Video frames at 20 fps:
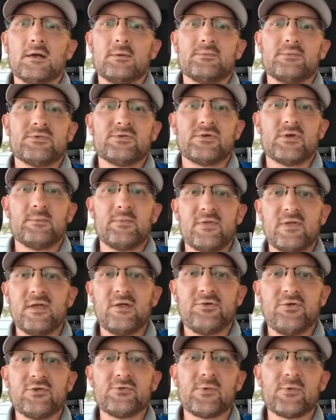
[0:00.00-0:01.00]
Some of the
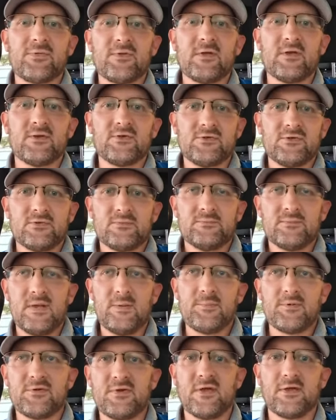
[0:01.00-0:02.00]
issues with this,
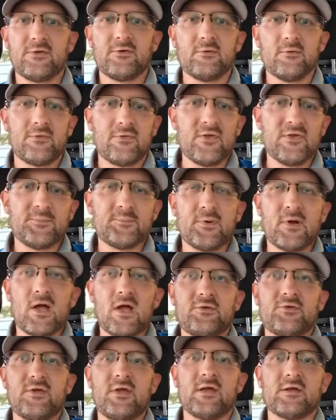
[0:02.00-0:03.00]
in particular with this
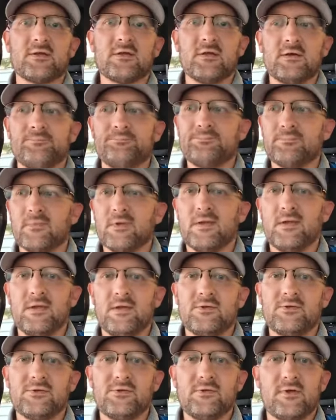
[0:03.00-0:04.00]
project,
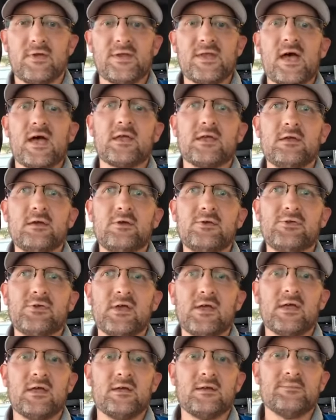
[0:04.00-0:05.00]
is you cannot use
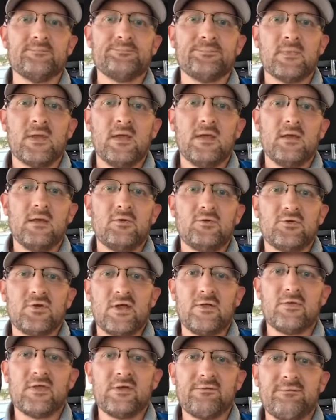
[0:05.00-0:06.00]
a
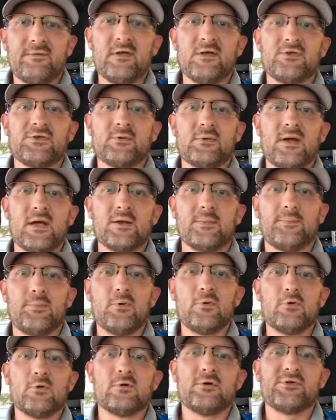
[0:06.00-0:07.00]
chain link fence around a
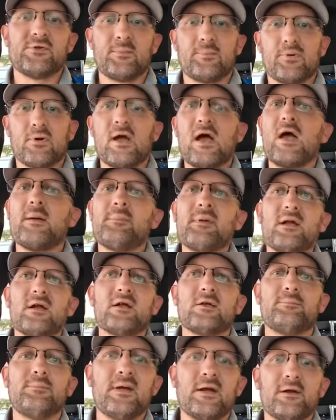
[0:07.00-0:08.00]
pool as a
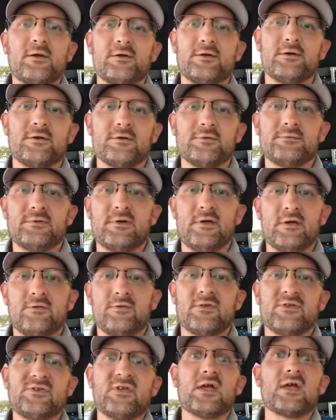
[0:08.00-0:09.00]
primary barrier. And
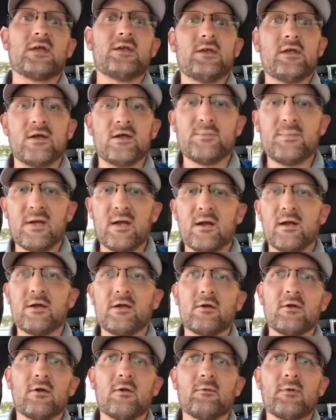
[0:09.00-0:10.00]
the secondary
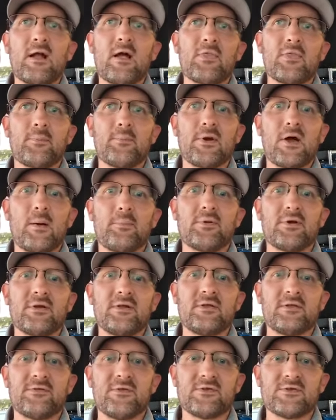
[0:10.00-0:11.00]
barrier around the property
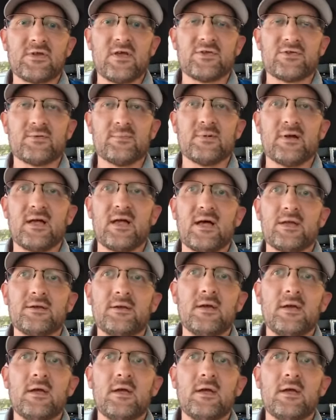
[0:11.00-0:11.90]
that this customer had